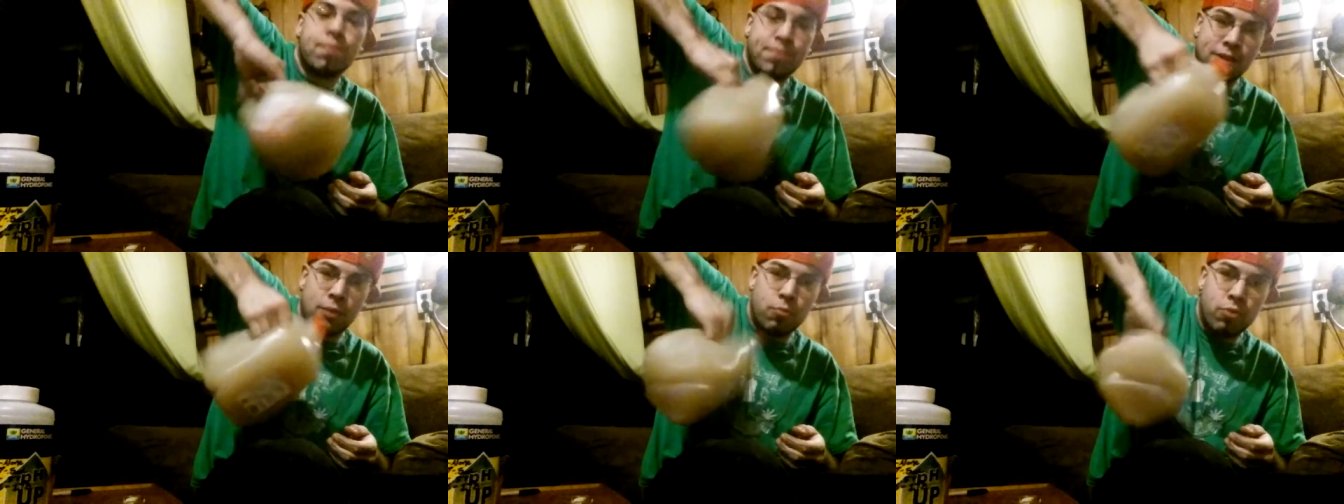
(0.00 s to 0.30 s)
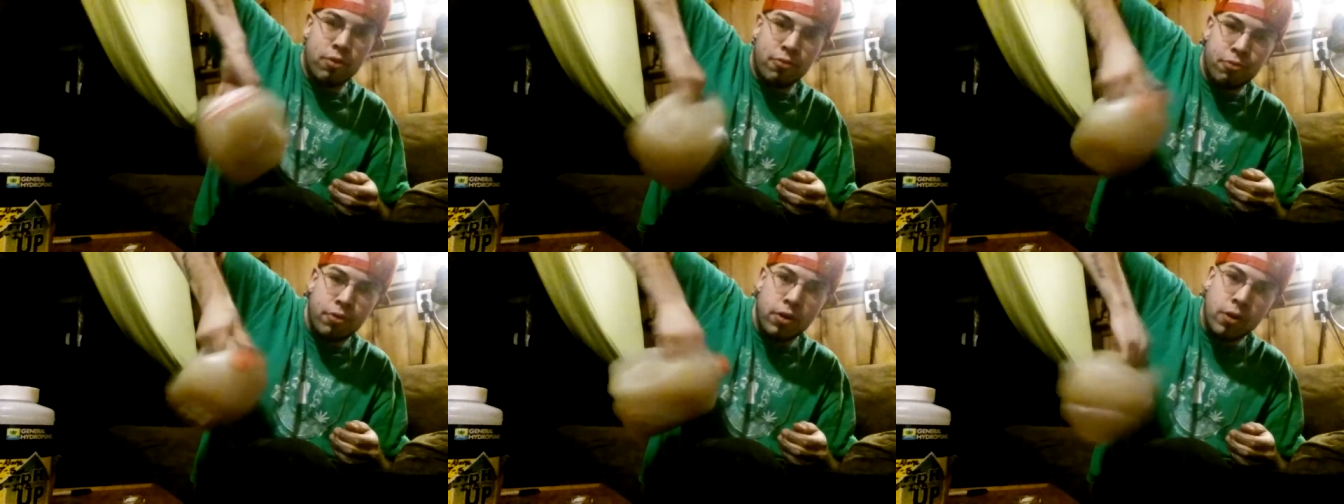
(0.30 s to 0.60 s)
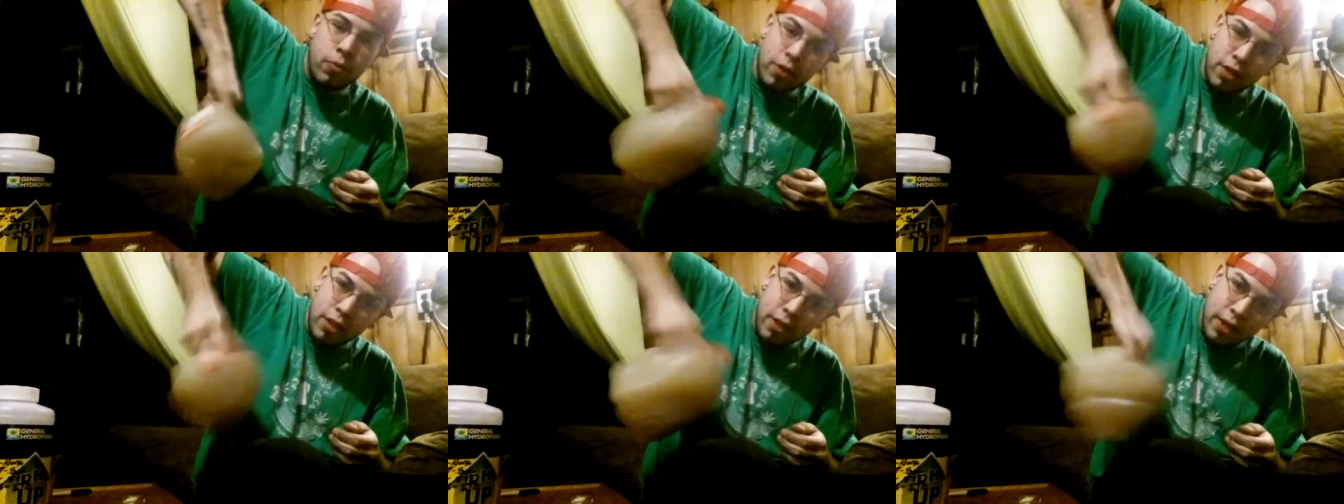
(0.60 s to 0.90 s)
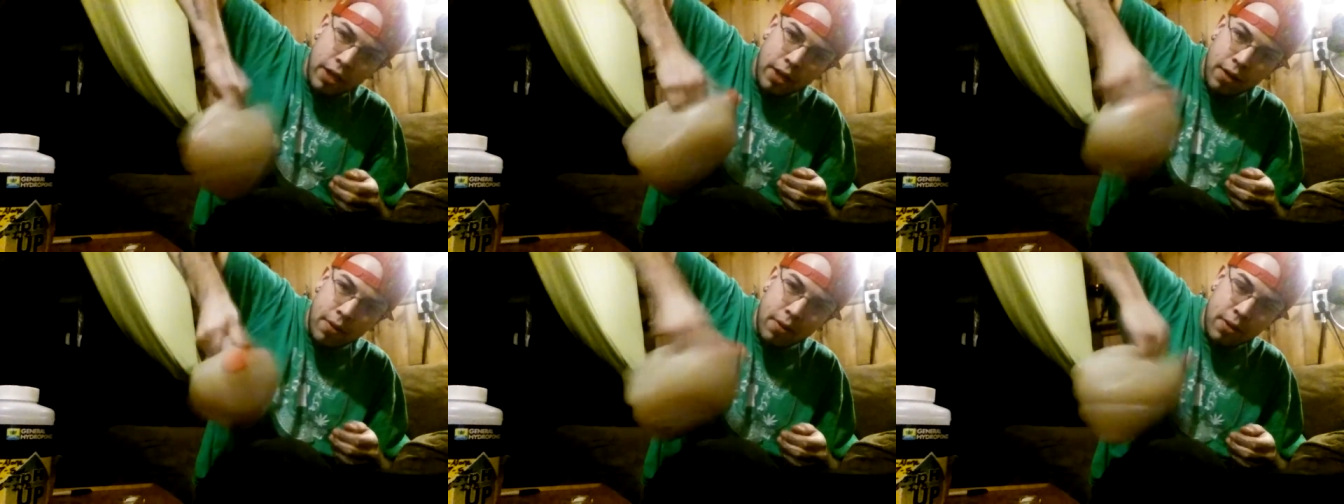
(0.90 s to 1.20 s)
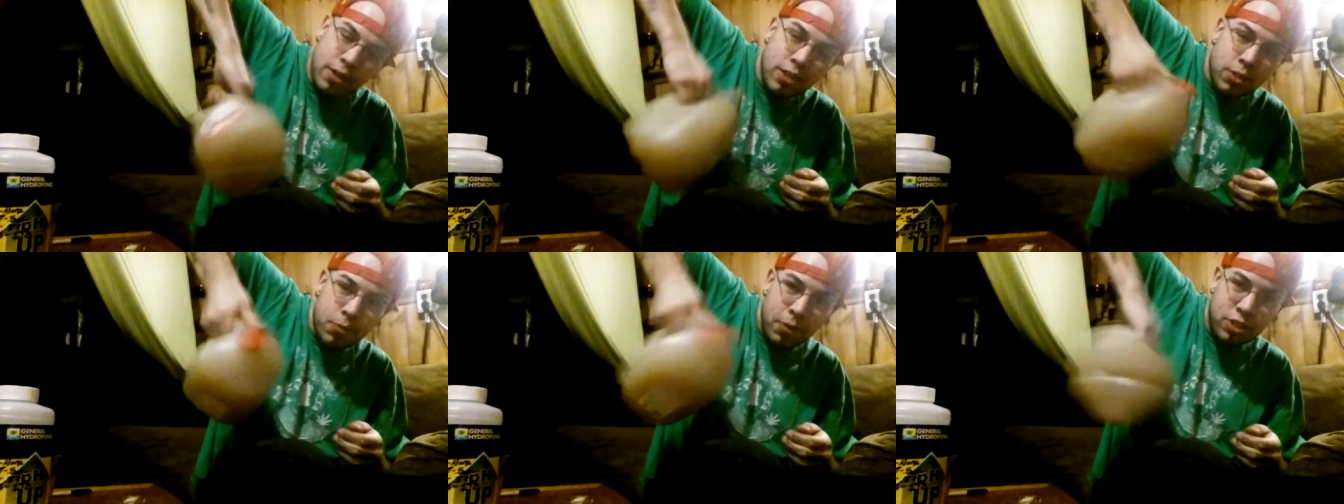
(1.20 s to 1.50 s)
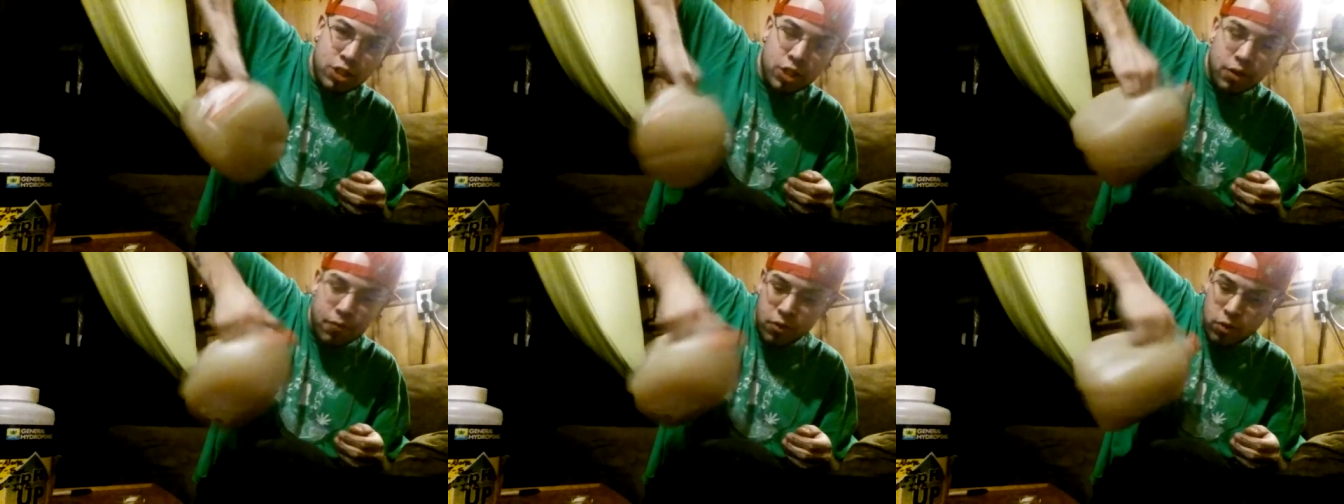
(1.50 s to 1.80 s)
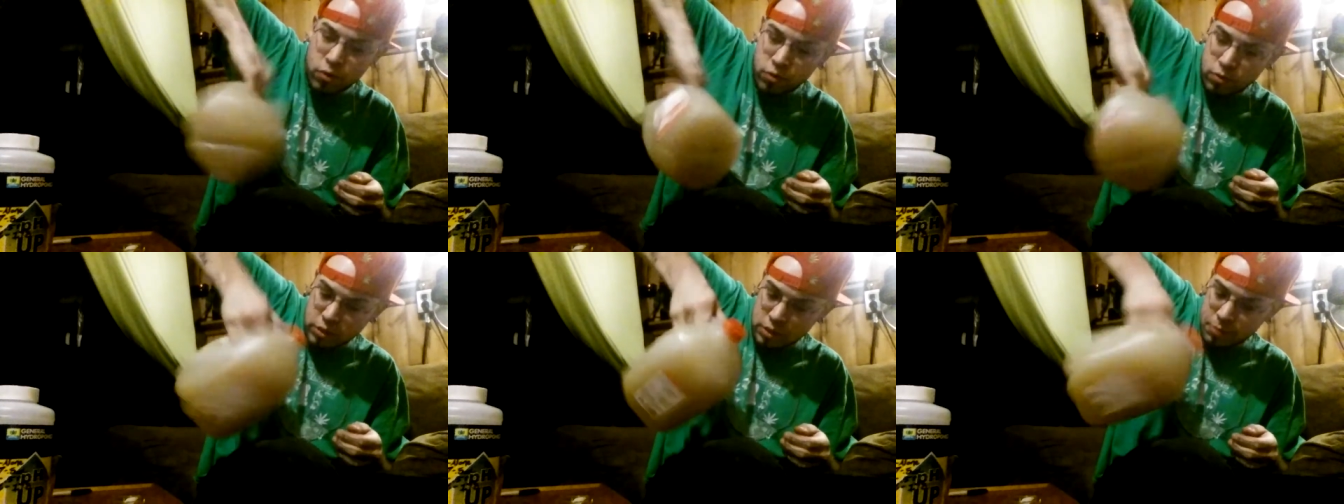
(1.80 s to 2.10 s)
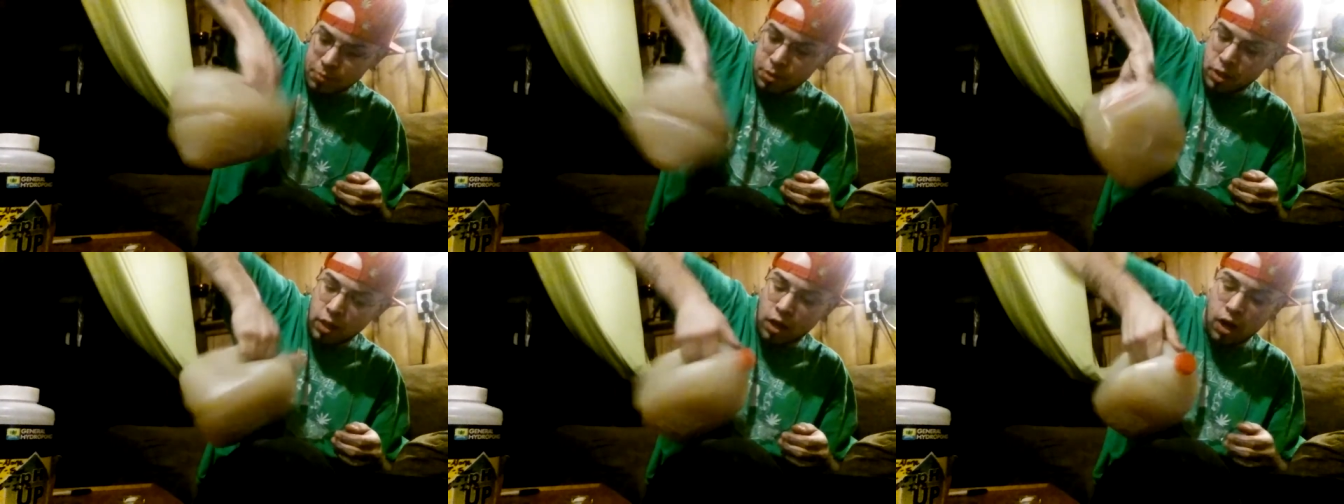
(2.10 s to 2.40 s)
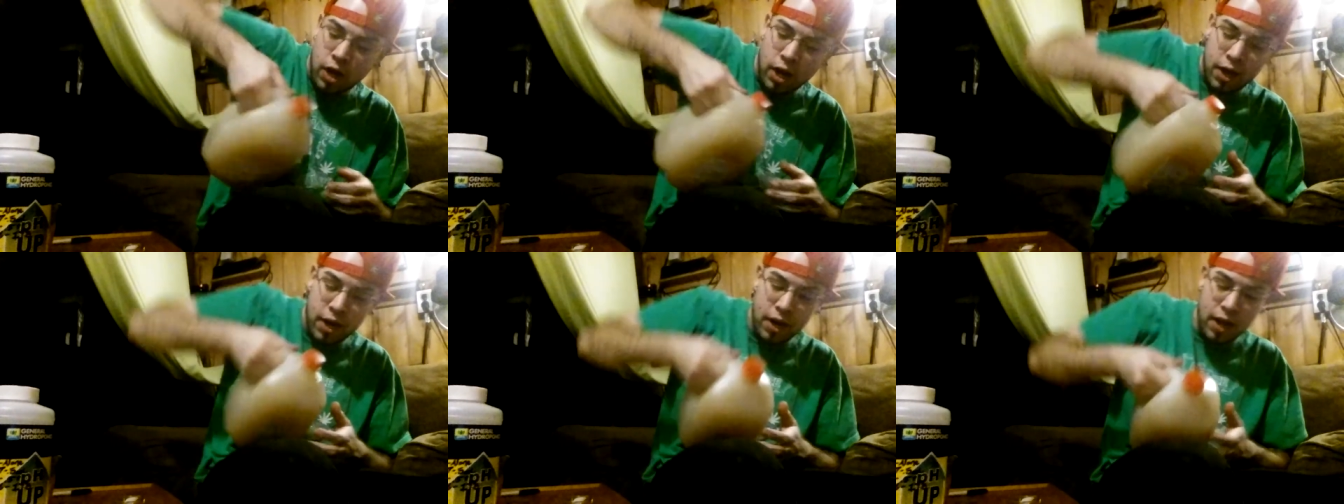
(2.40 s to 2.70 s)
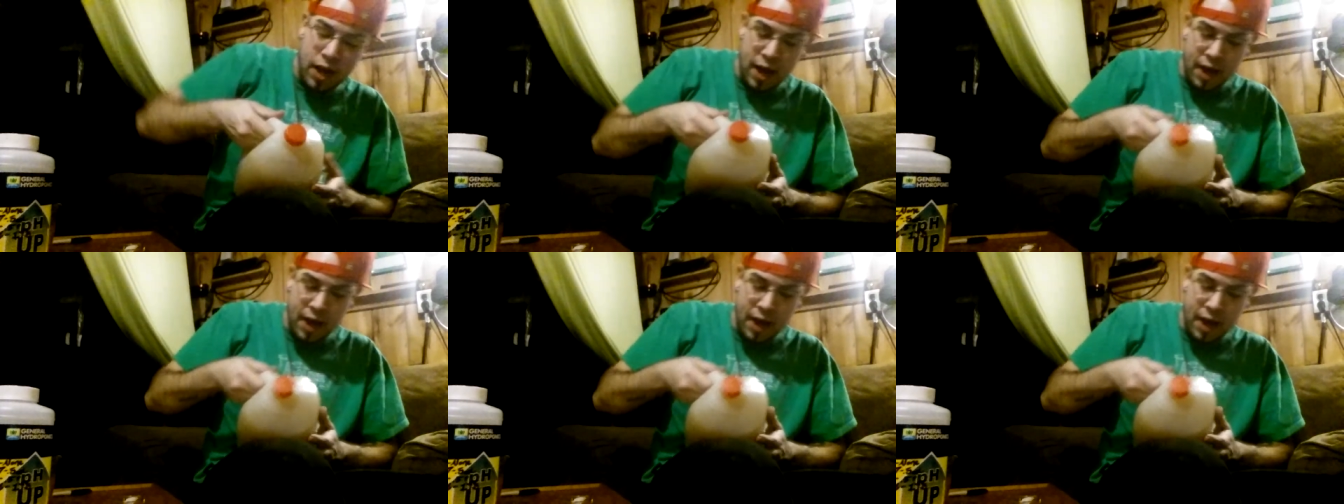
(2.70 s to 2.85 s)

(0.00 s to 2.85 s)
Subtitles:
somewhat frequently, especially if you use them a lot.